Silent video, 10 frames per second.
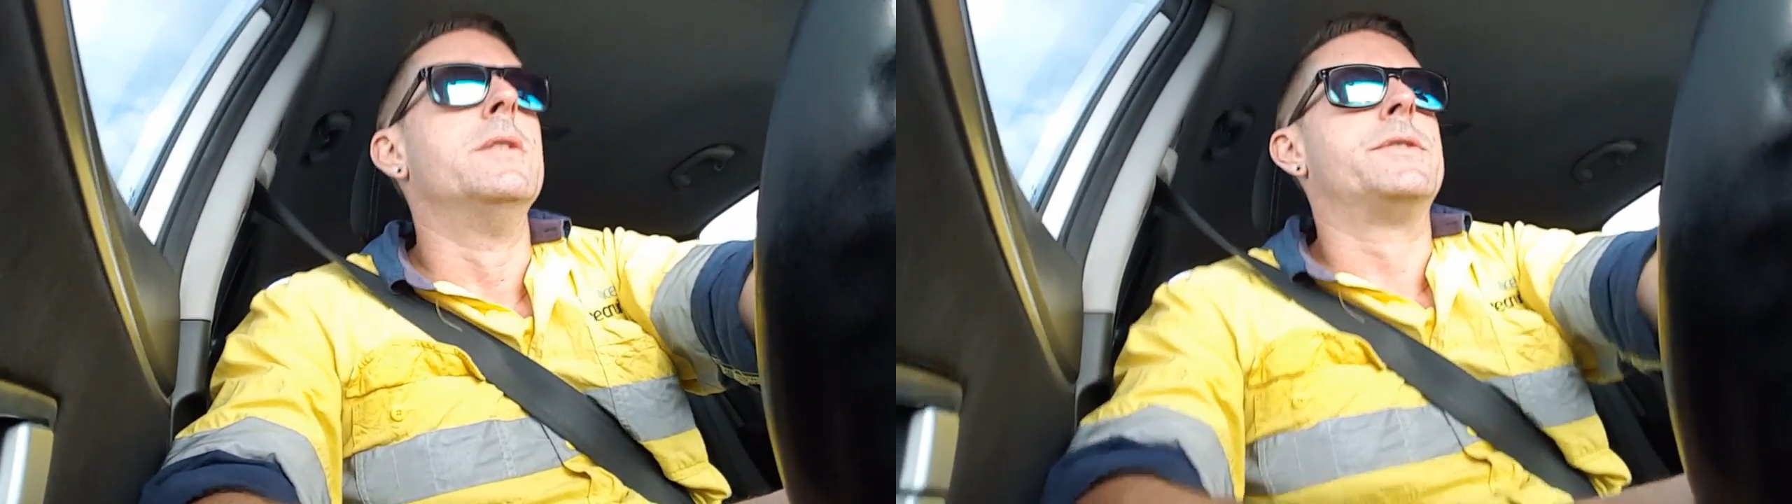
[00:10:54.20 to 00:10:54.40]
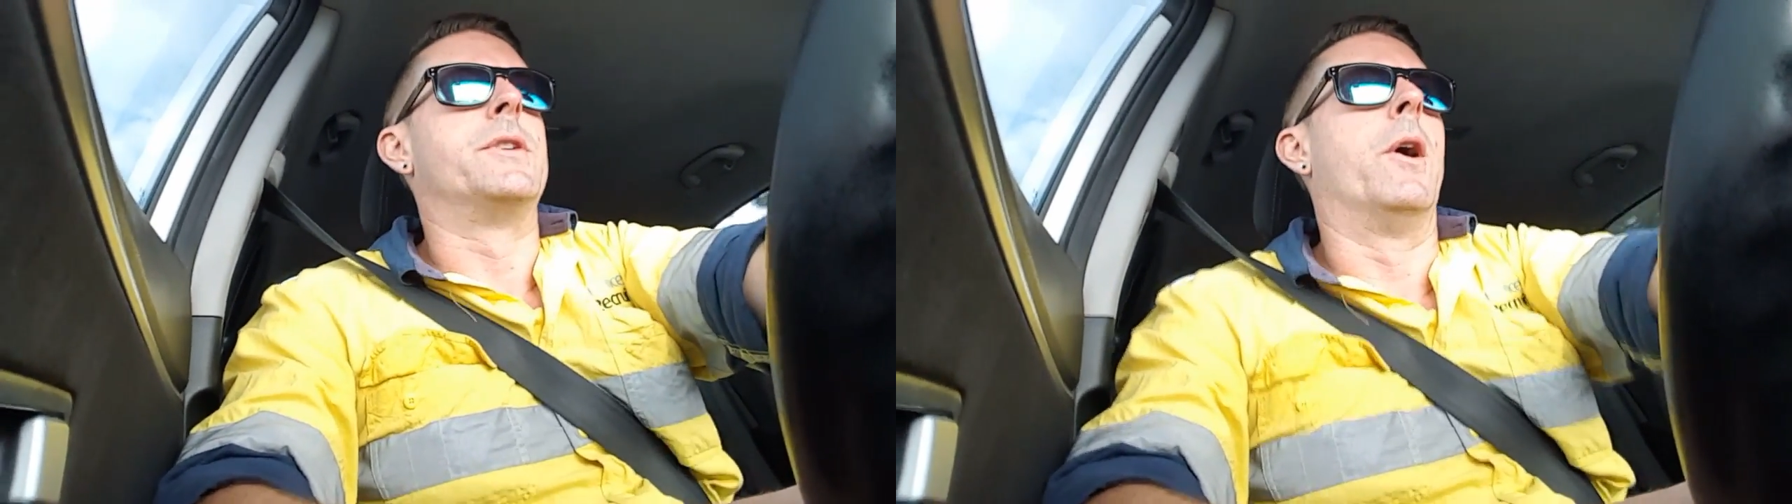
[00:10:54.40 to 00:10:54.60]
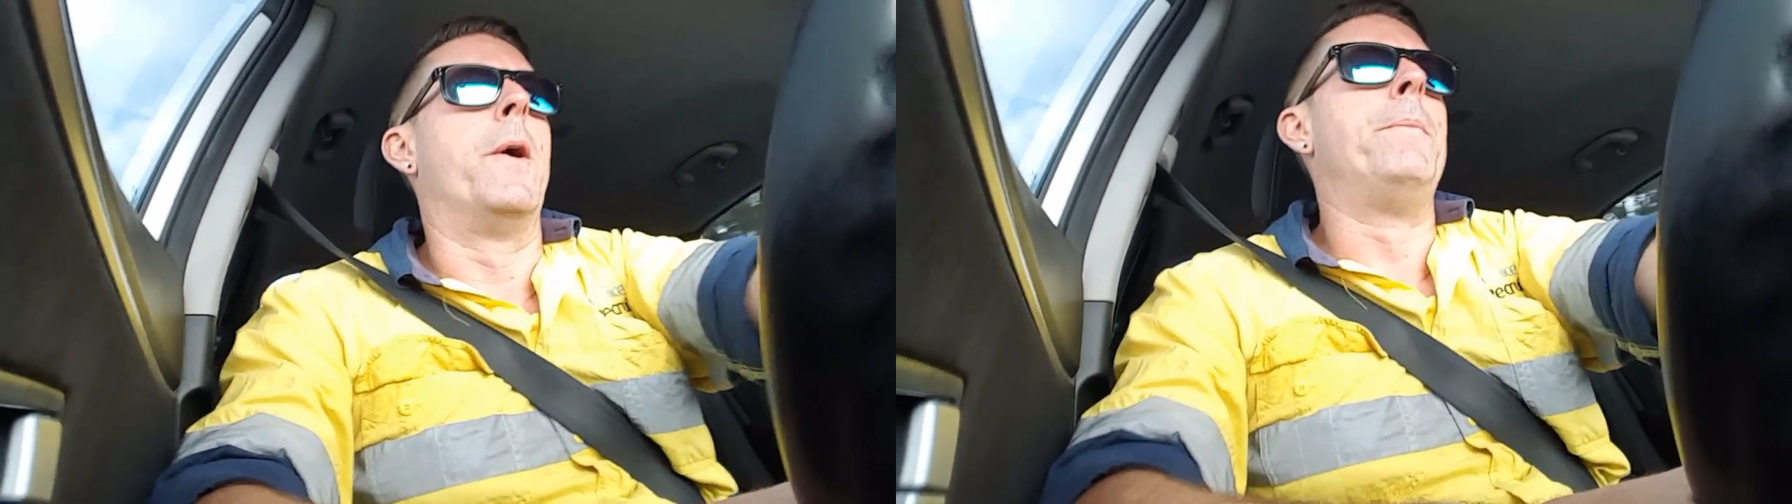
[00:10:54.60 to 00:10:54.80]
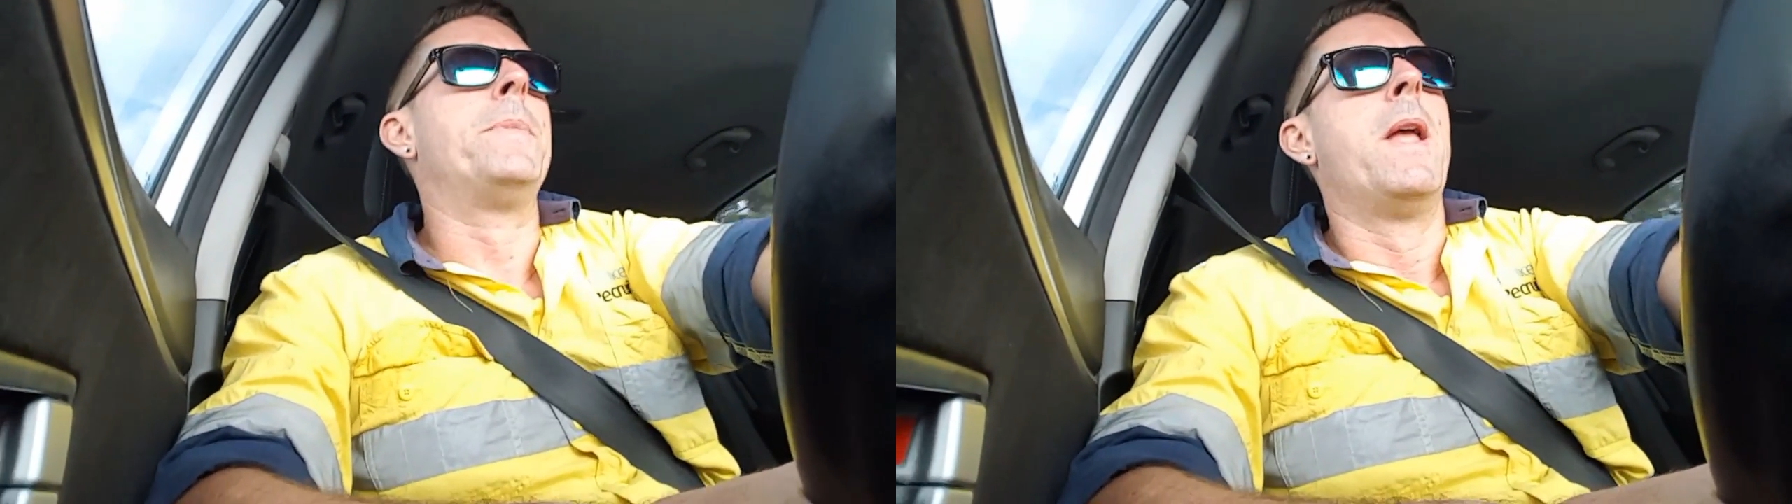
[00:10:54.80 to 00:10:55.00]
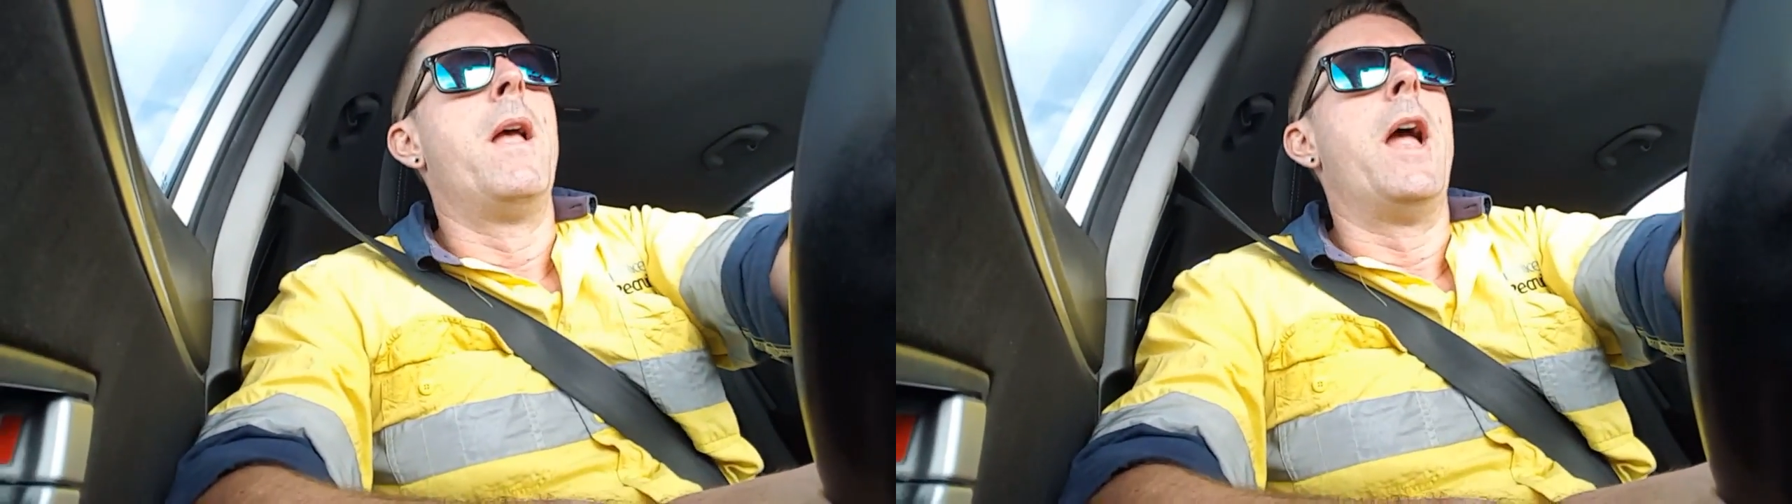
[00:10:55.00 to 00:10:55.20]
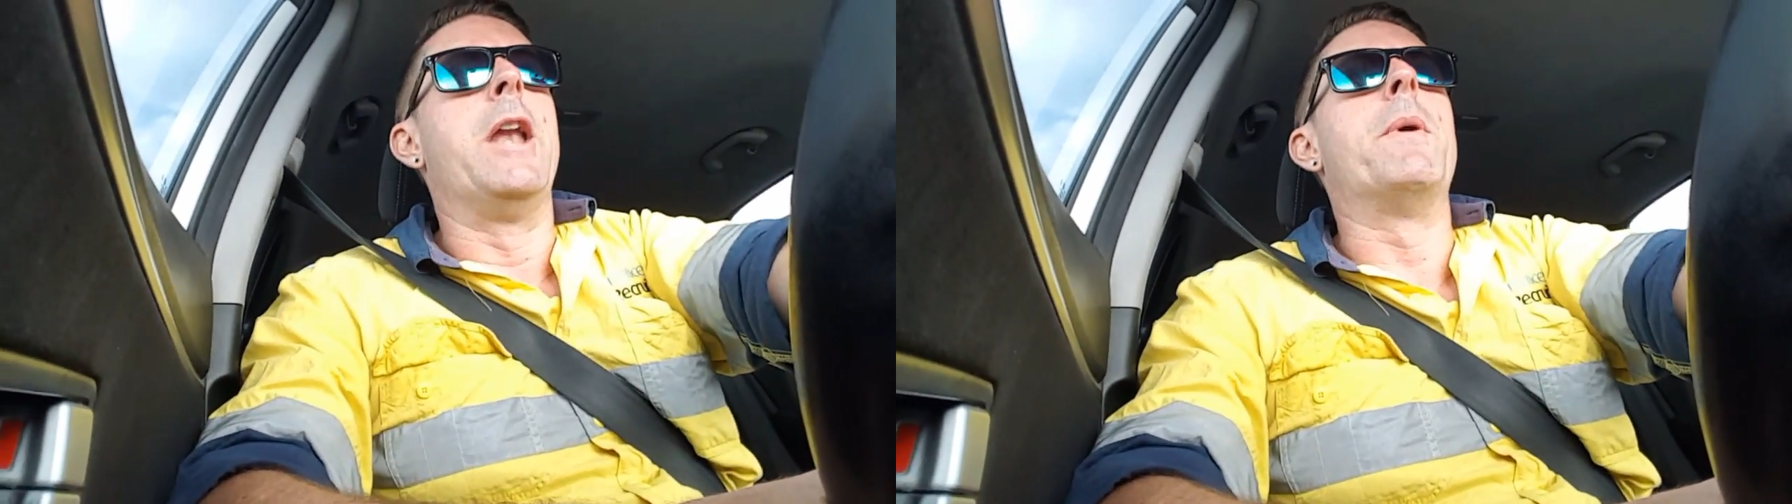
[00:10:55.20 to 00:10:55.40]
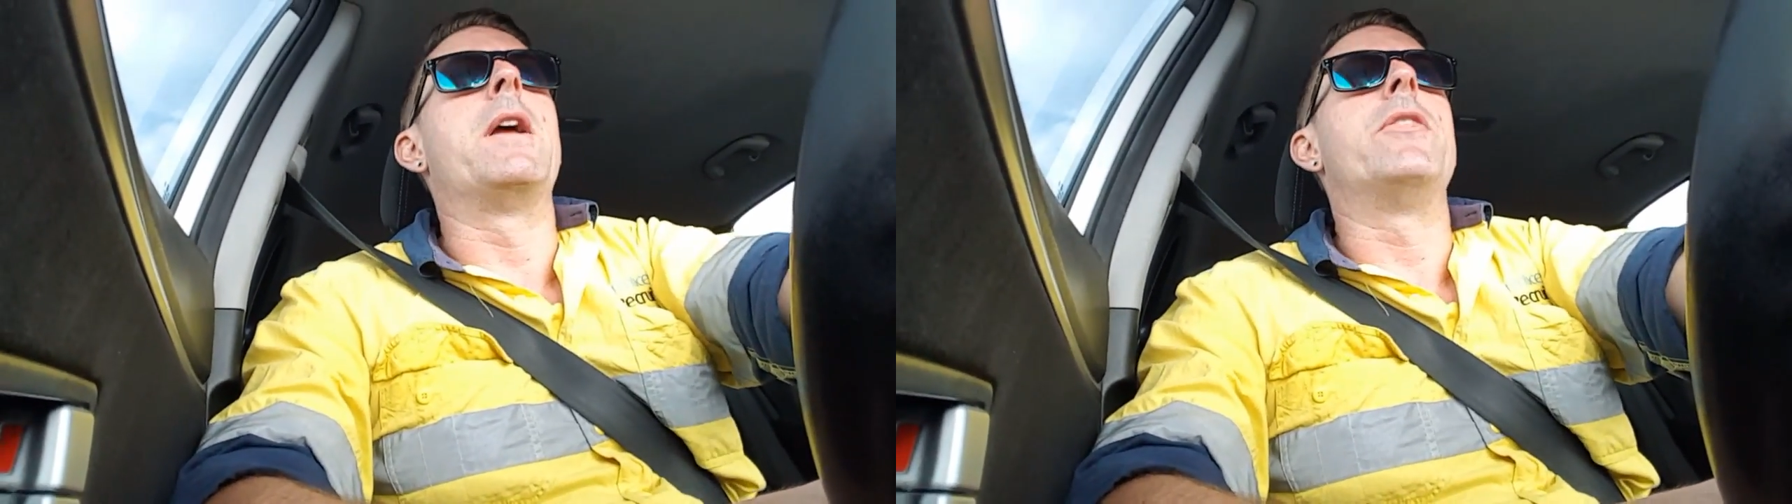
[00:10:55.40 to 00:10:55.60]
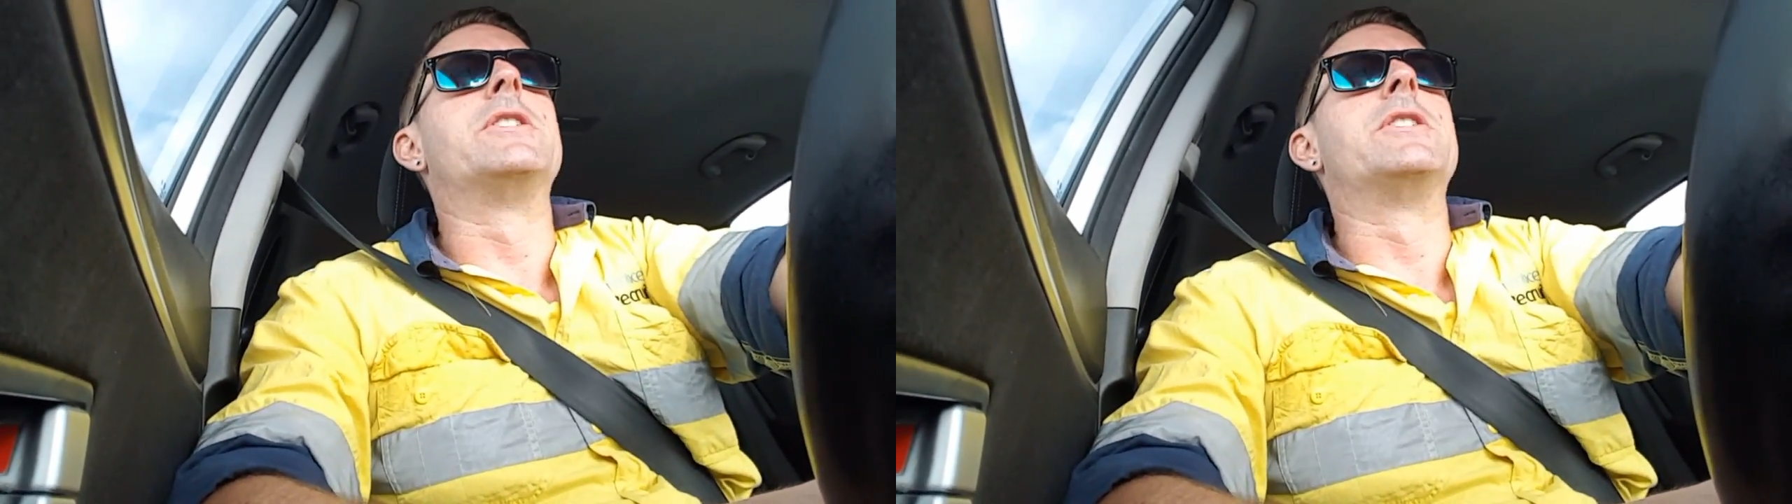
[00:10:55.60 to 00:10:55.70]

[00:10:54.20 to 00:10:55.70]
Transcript: So anyway,